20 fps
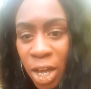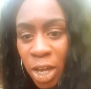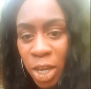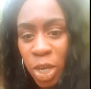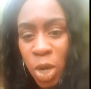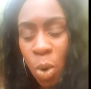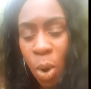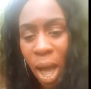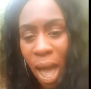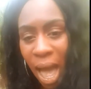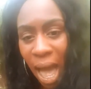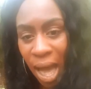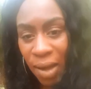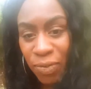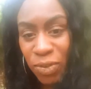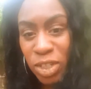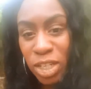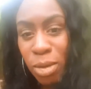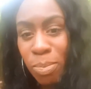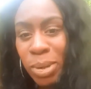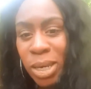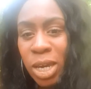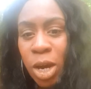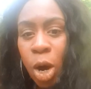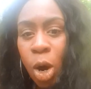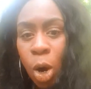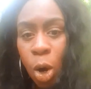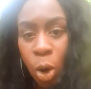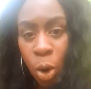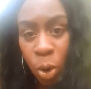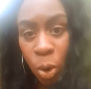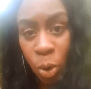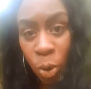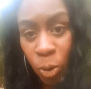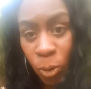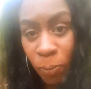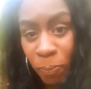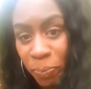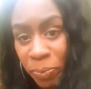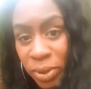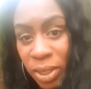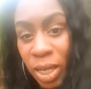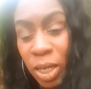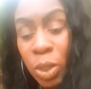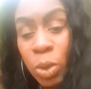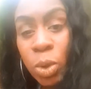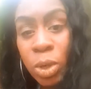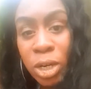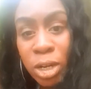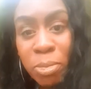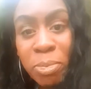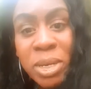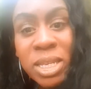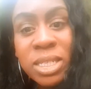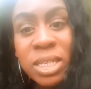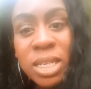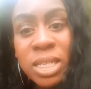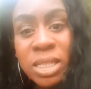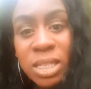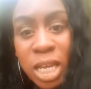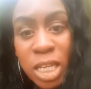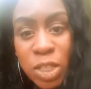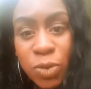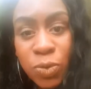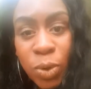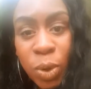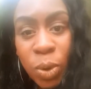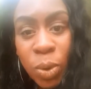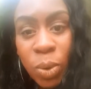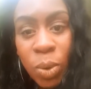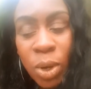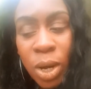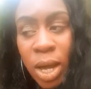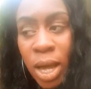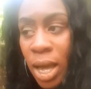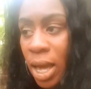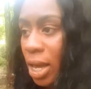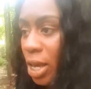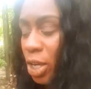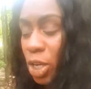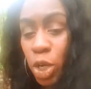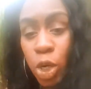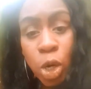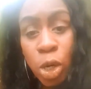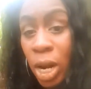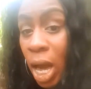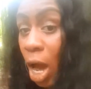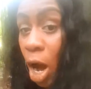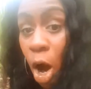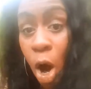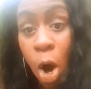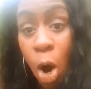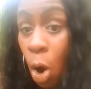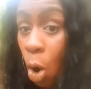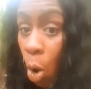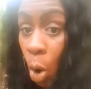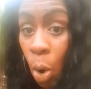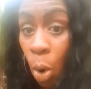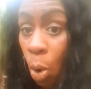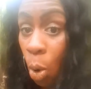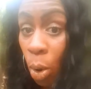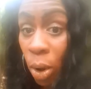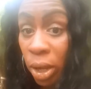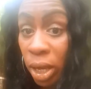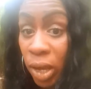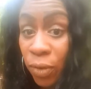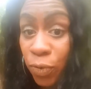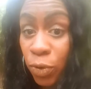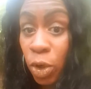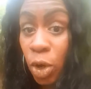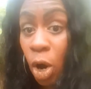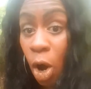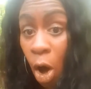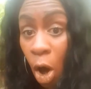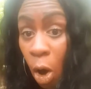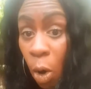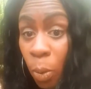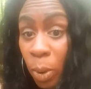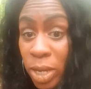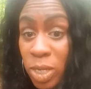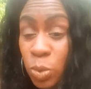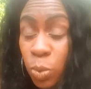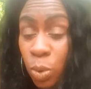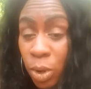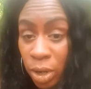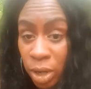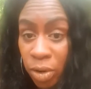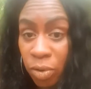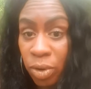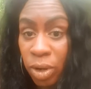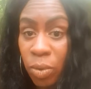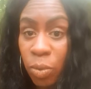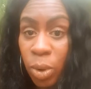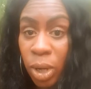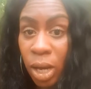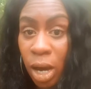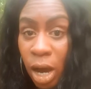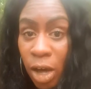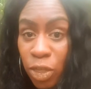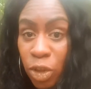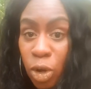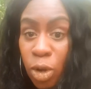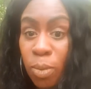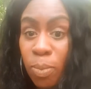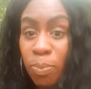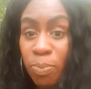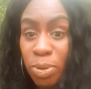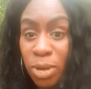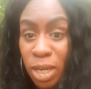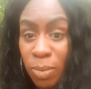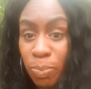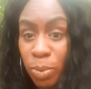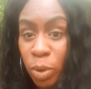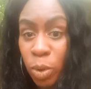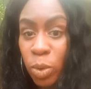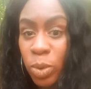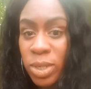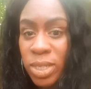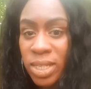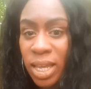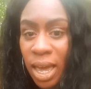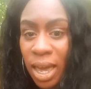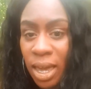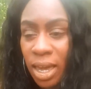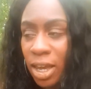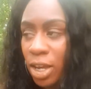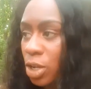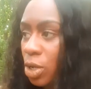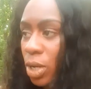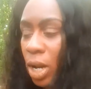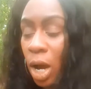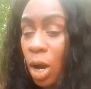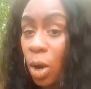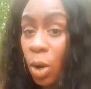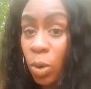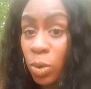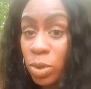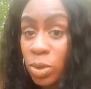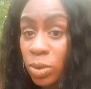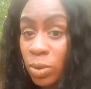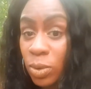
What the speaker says: You have to be whole in order to be successful. You're not whole if you're always wondering what other people say. You're not whole.